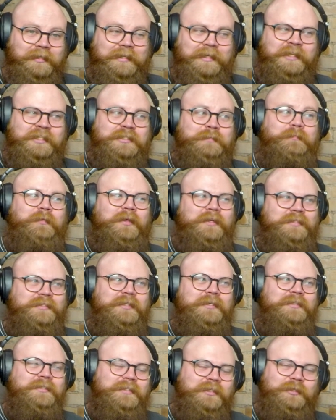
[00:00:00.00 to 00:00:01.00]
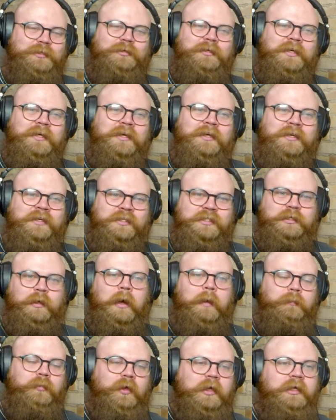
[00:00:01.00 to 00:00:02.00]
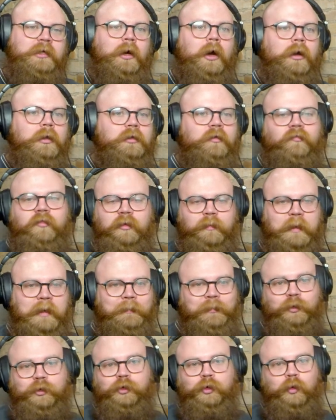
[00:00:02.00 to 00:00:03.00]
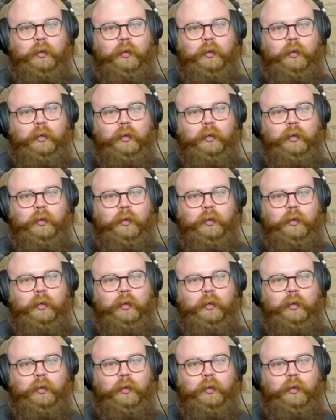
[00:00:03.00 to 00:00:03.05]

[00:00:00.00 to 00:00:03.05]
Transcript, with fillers: gets placed into. So I'm playing all of the people who